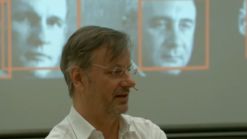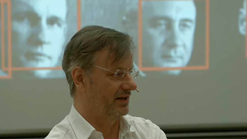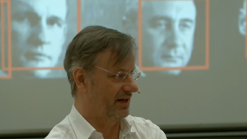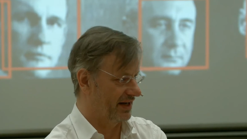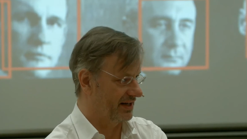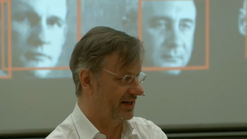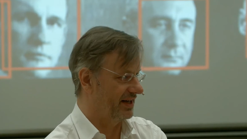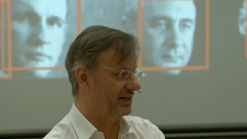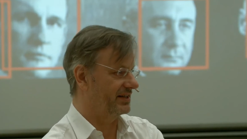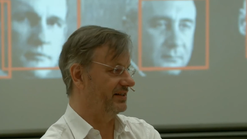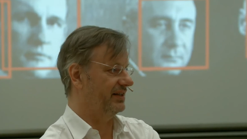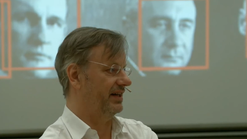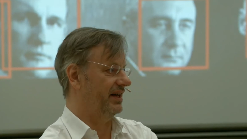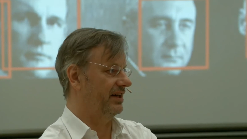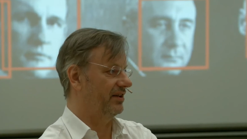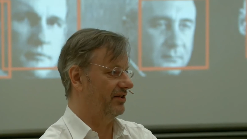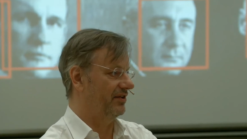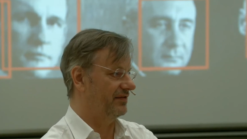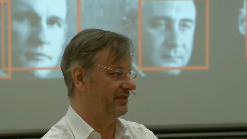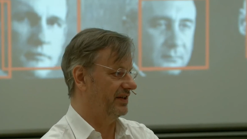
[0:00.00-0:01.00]
like at the
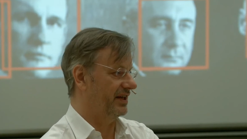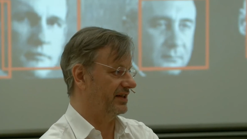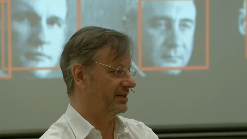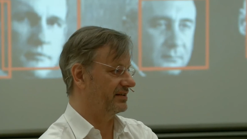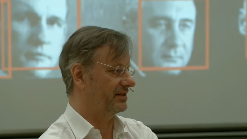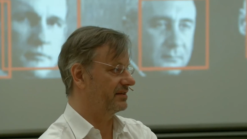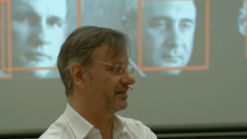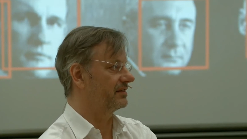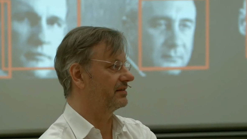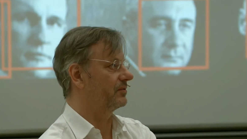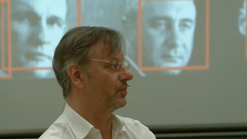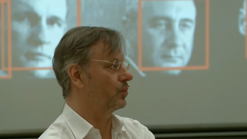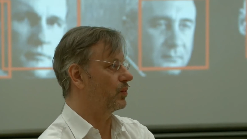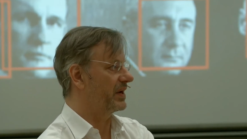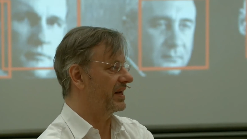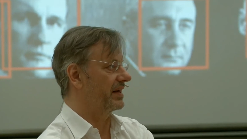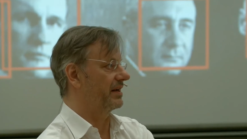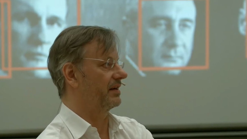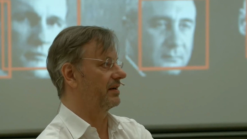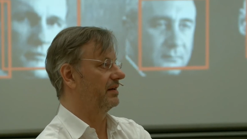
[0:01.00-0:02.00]
end of next
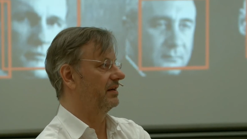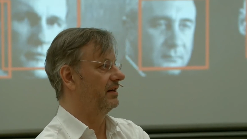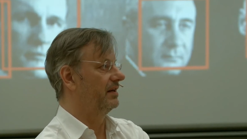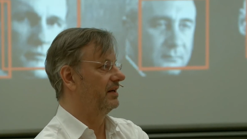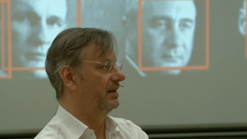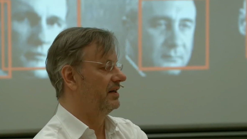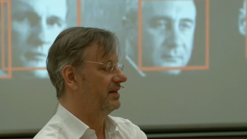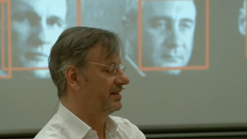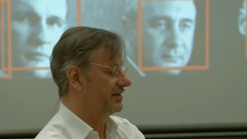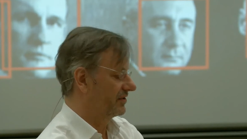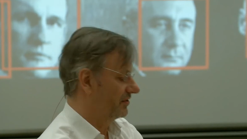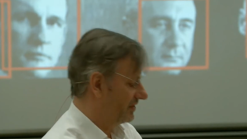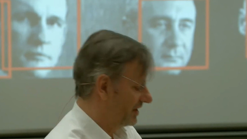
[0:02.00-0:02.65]
week. So